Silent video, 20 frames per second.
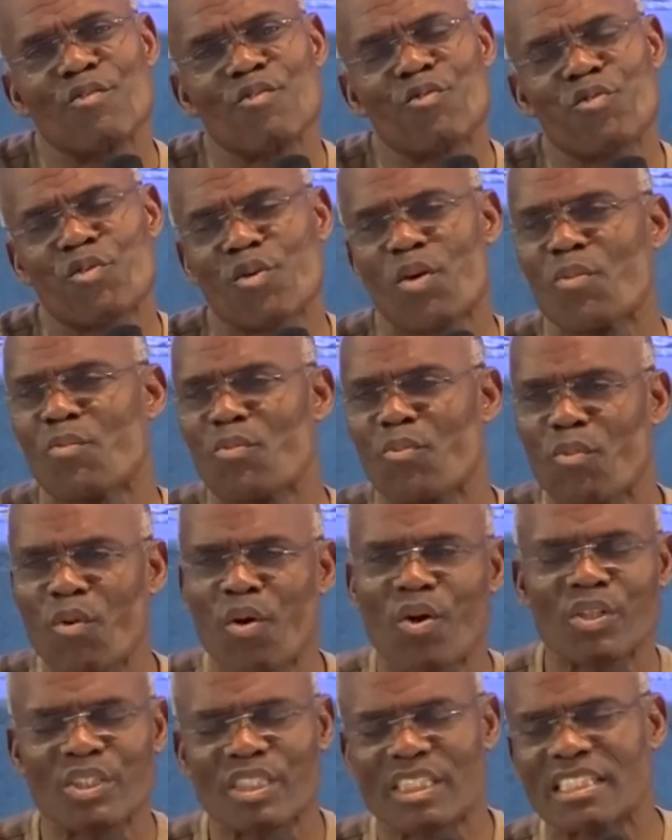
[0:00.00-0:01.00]
from
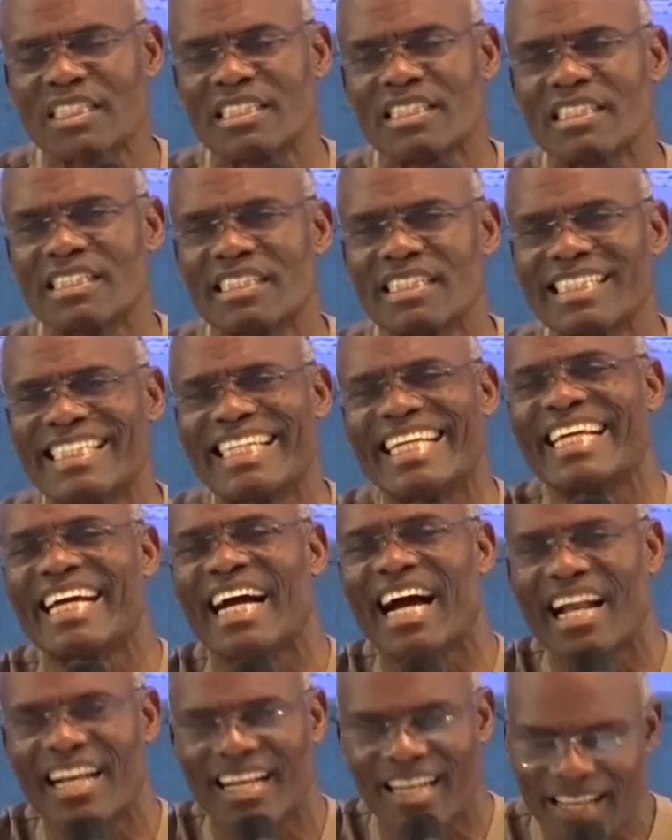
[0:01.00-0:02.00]
what they
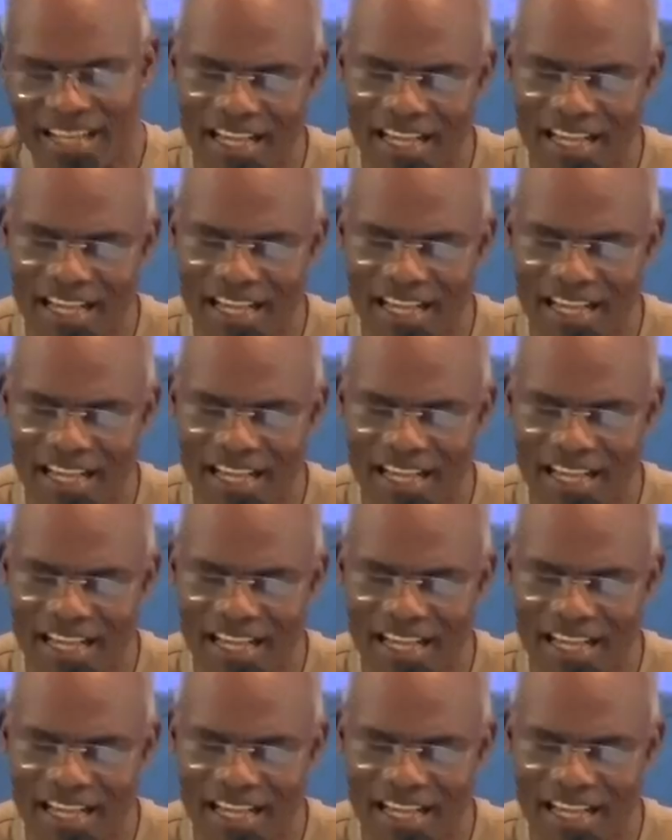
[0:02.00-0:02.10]
had